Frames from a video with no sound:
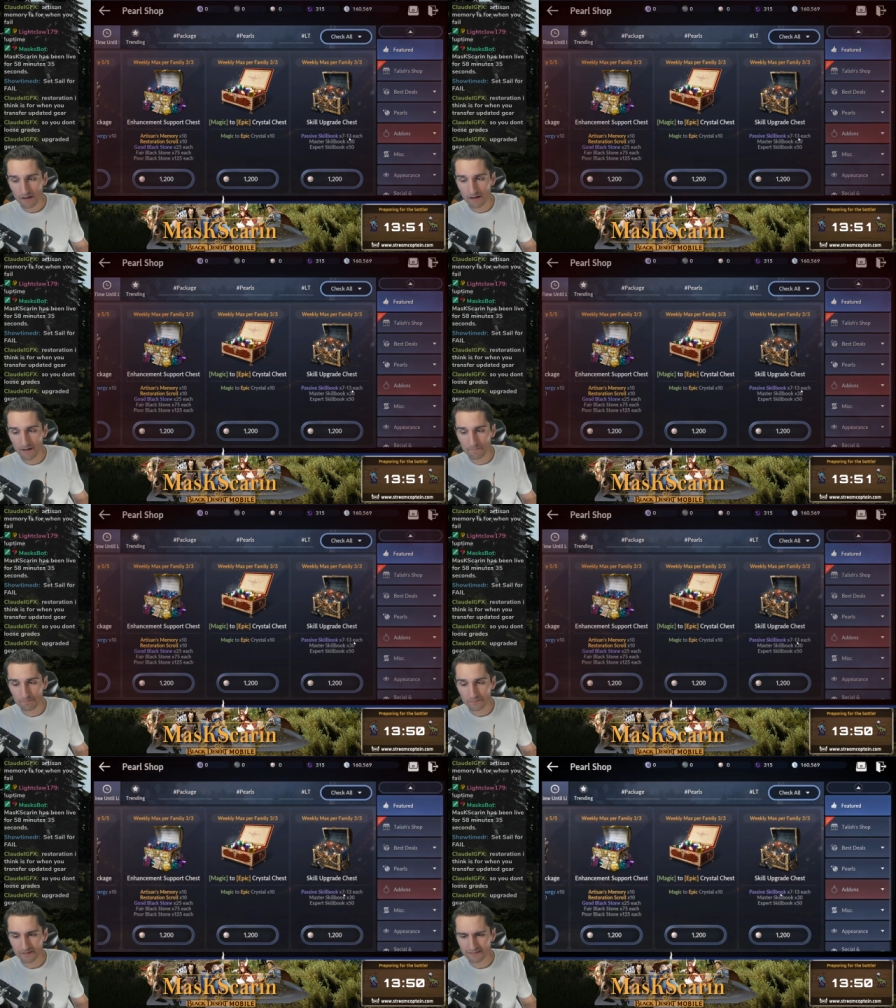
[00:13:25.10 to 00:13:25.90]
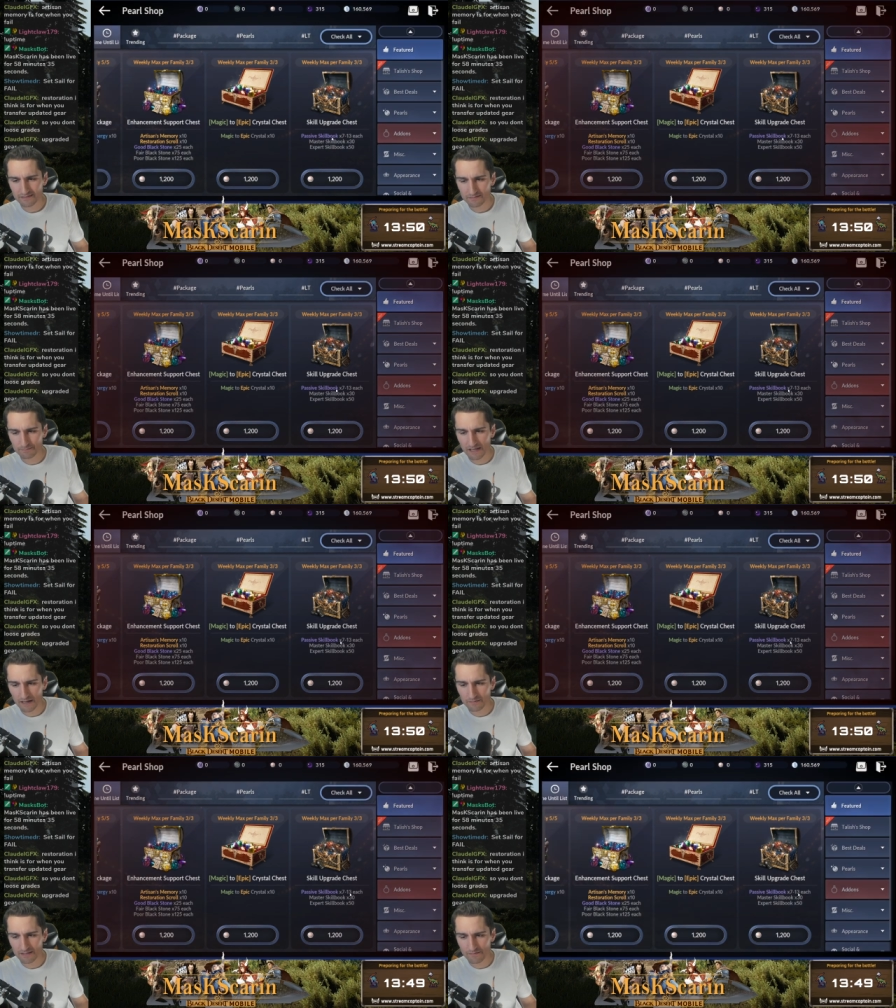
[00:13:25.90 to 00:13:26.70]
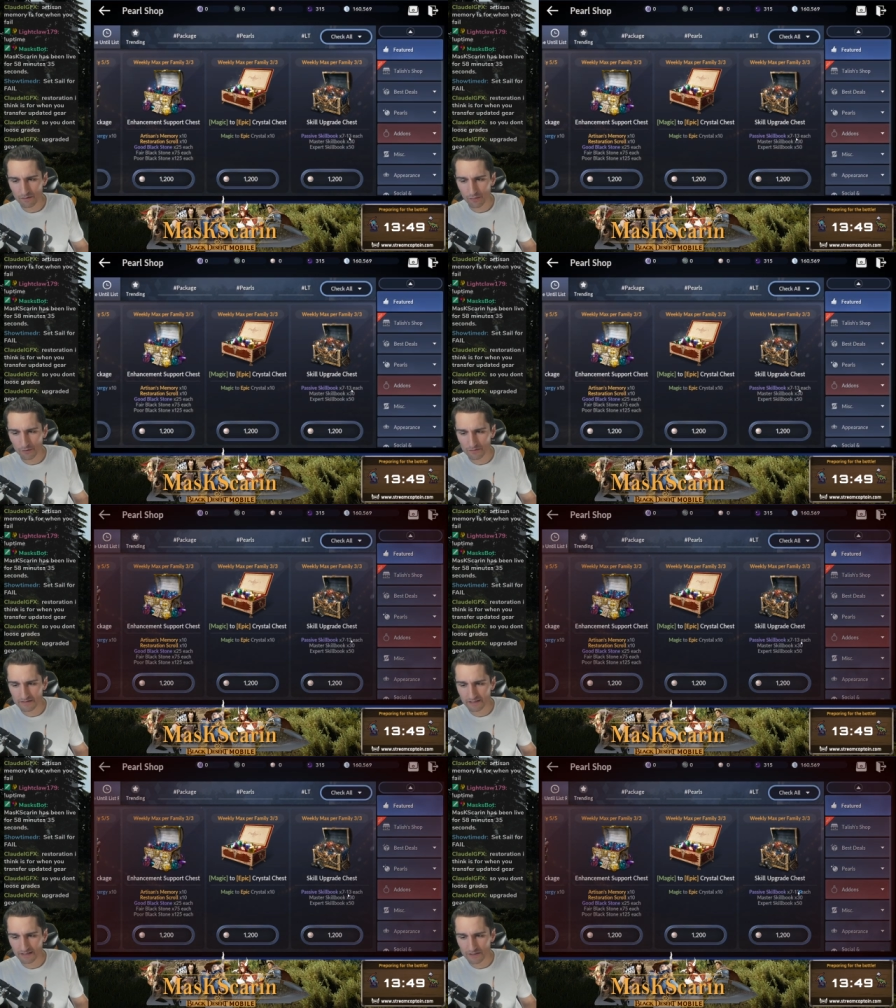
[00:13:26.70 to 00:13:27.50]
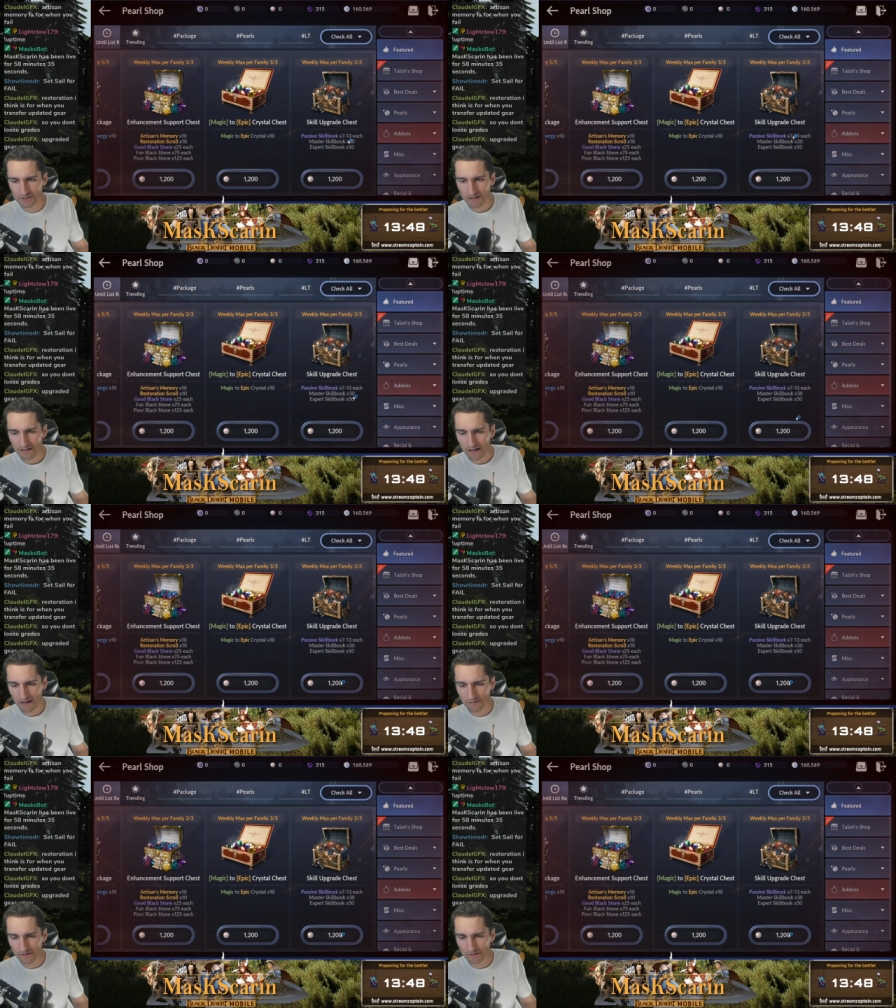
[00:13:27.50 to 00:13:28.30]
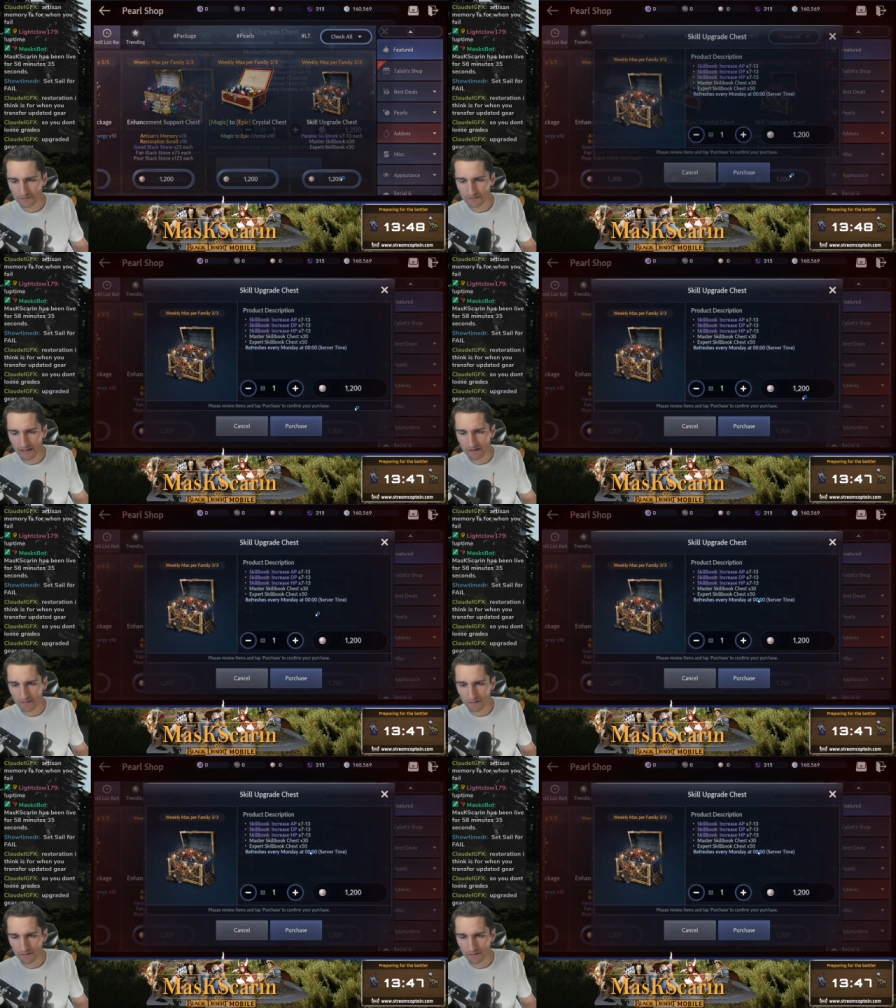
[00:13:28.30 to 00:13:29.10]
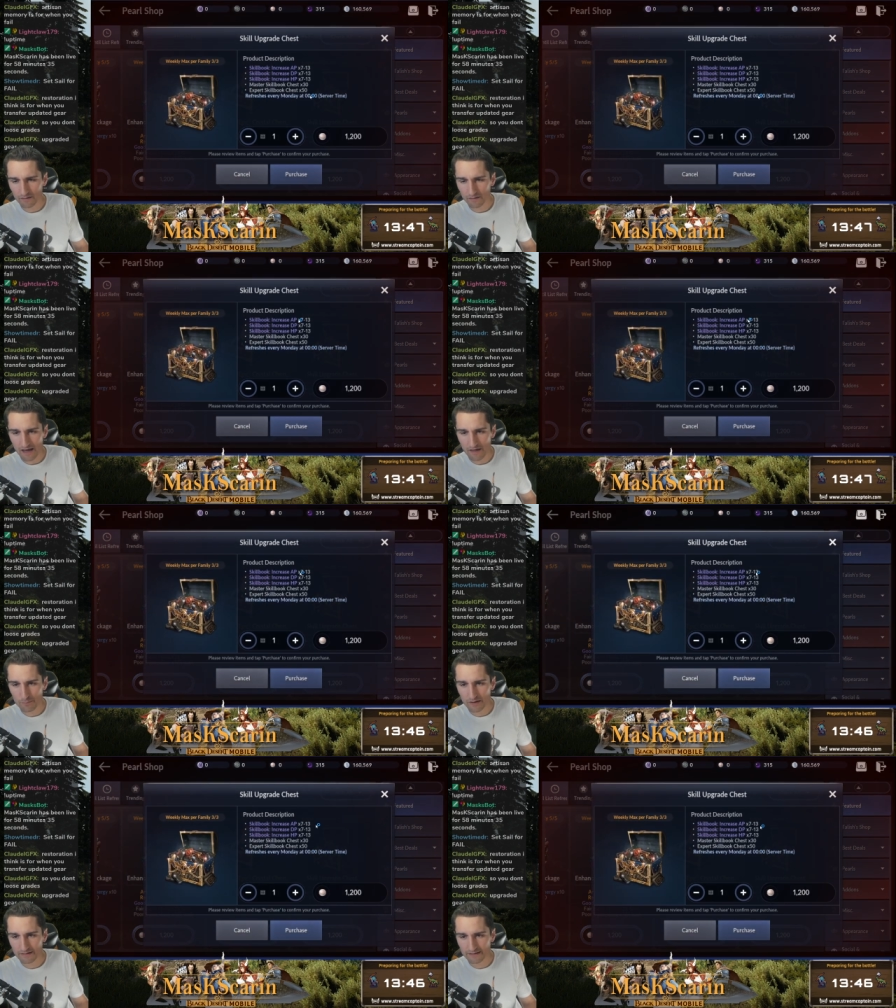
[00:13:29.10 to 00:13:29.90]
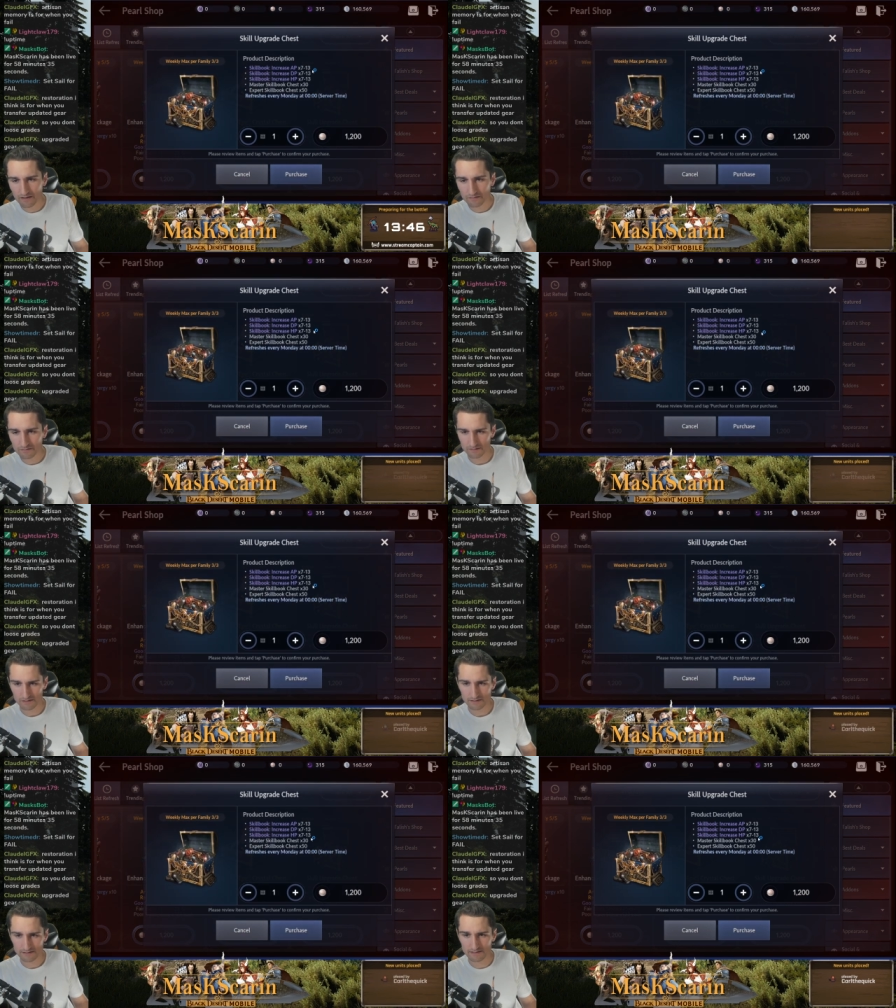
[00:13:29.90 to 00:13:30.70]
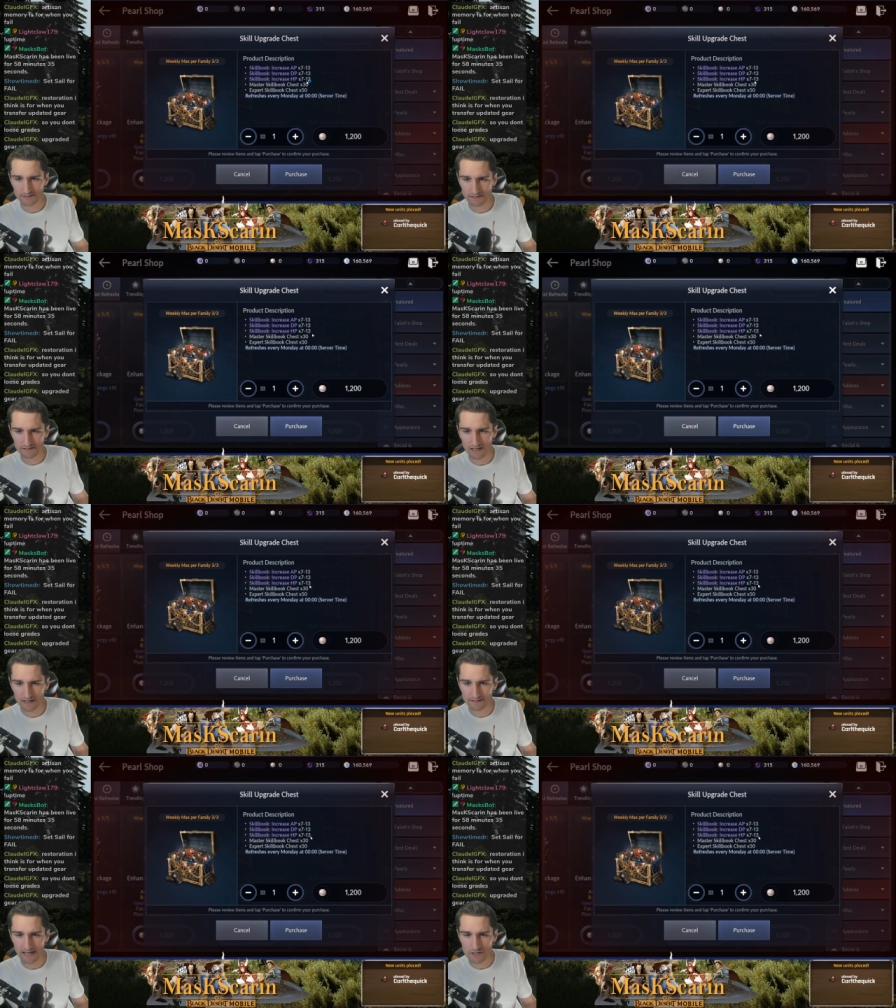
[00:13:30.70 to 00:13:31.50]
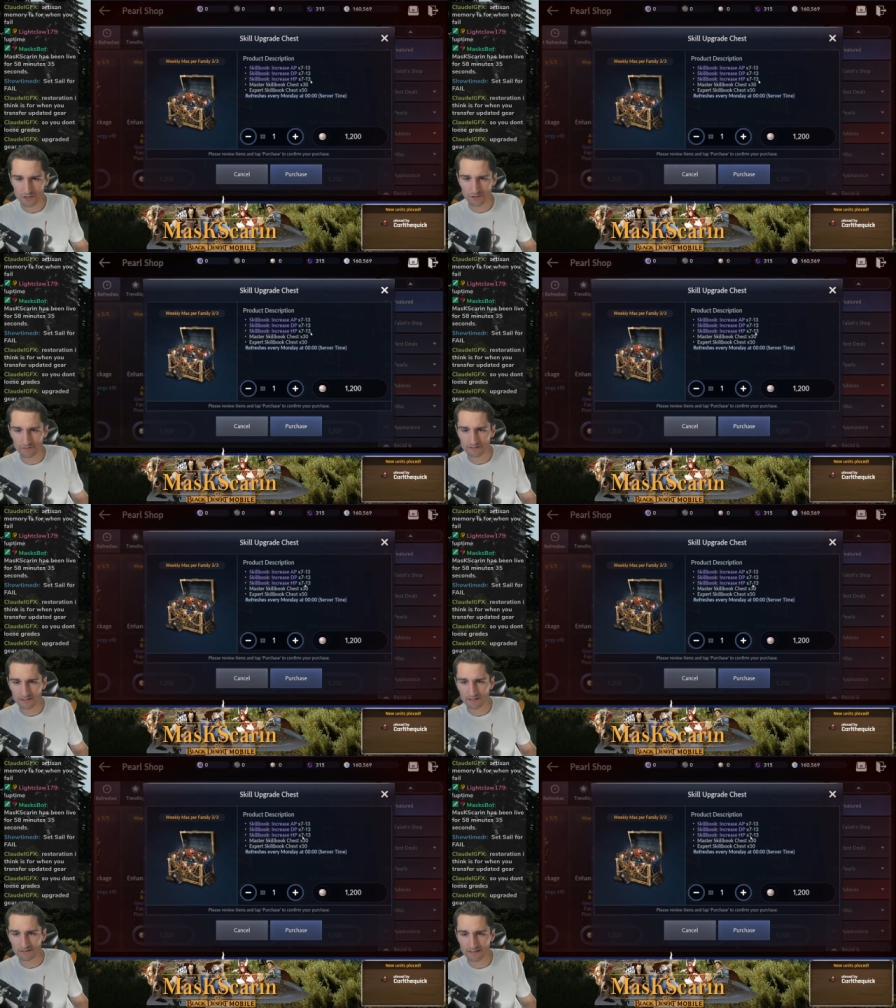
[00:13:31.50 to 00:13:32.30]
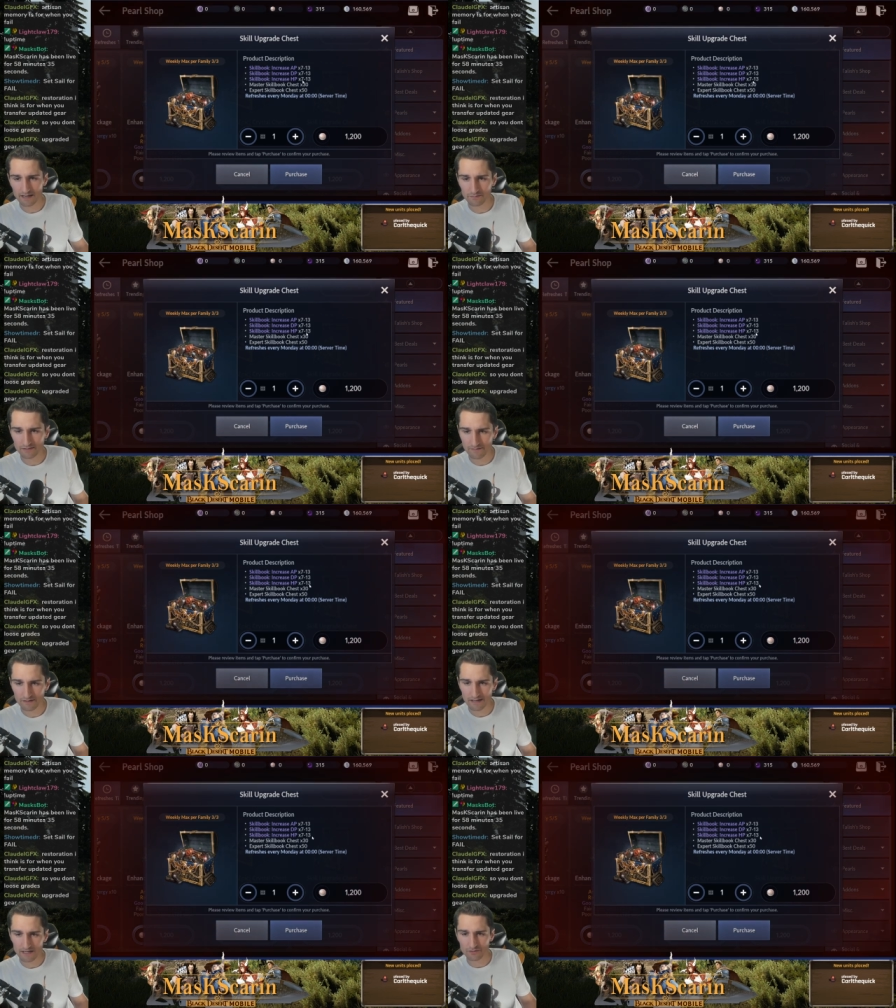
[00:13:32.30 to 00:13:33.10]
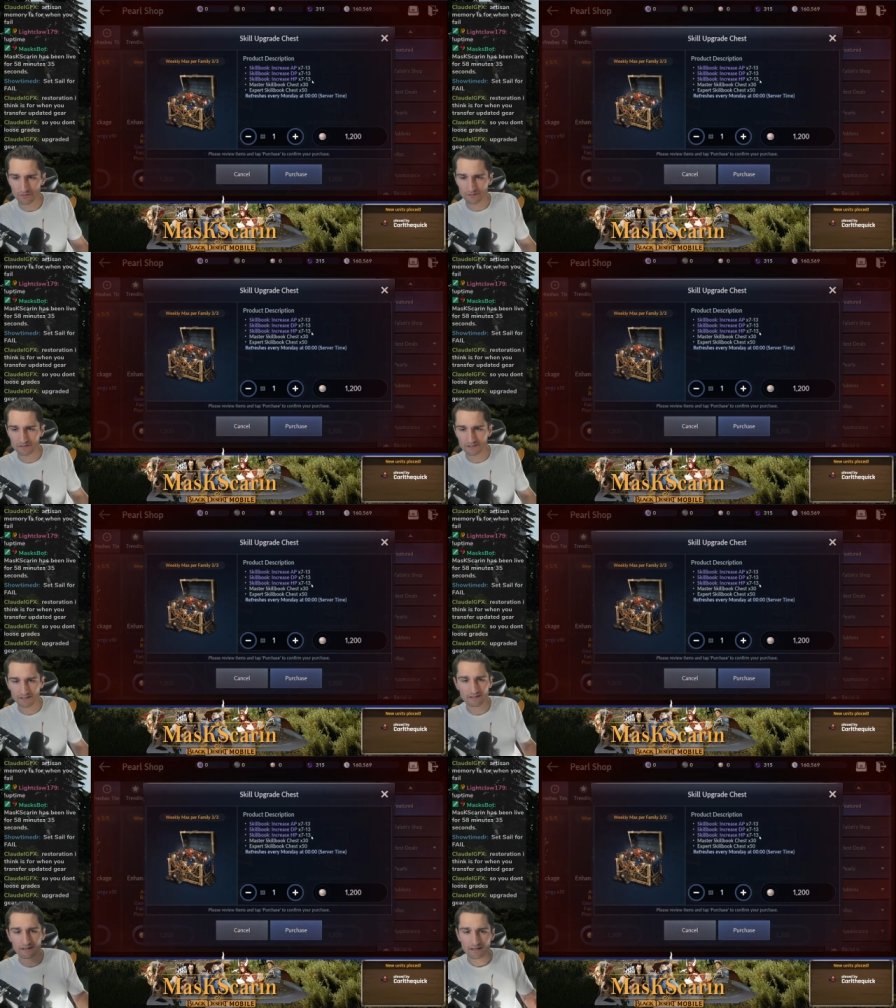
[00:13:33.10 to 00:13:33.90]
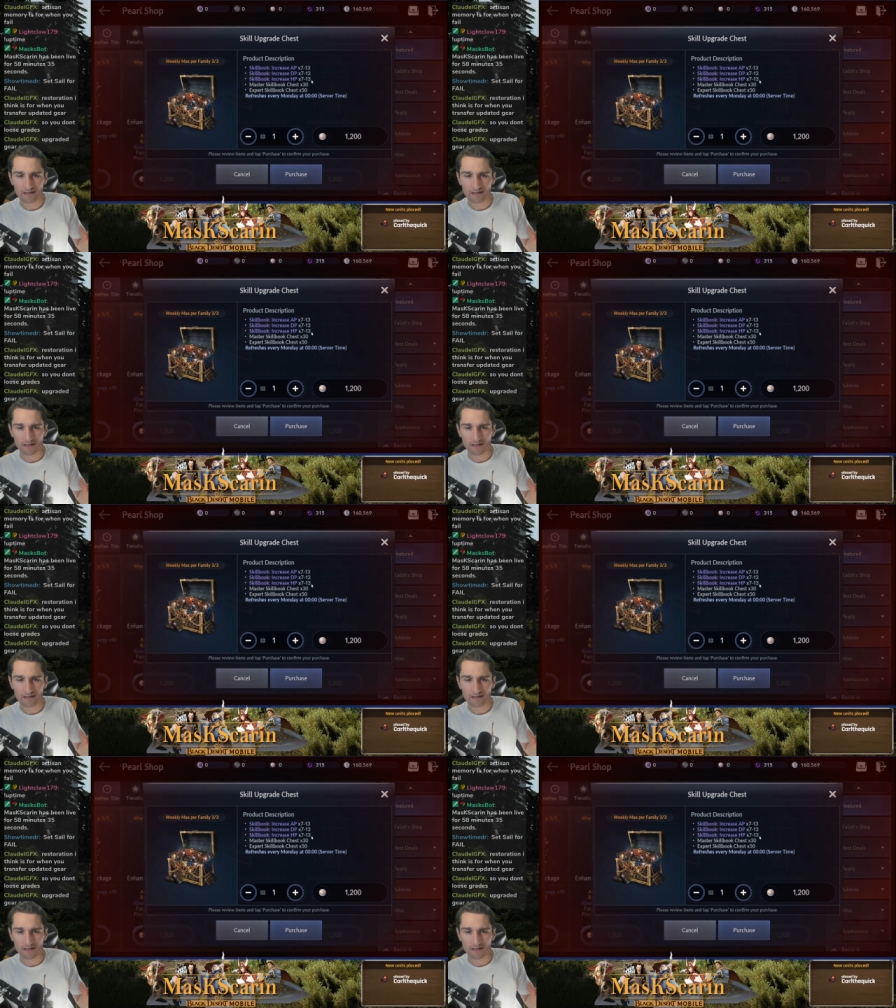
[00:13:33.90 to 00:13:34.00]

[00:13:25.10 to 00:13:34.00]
Um, times seven, 13 each. I don't even understand the the math breakdown. T dash 13 times 7 dash 13